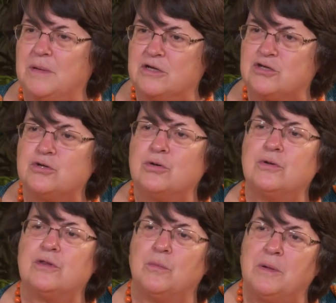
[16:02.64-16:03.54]
make
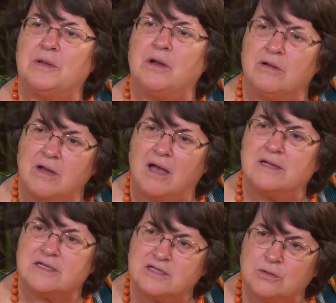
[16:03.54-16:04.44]
sure that women are
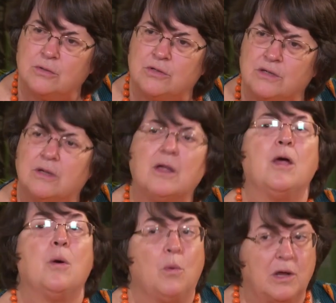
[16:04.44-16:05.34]
not excluded
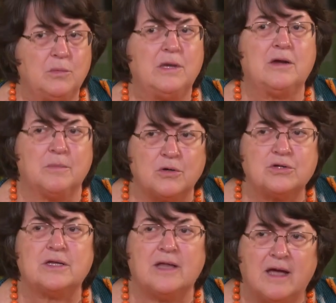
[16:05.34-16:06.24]
when we
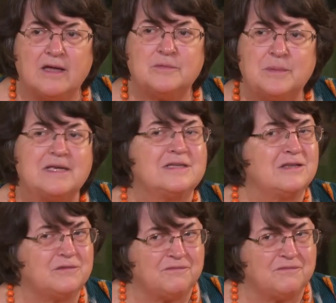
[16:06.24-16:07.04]
commercialize? Because it's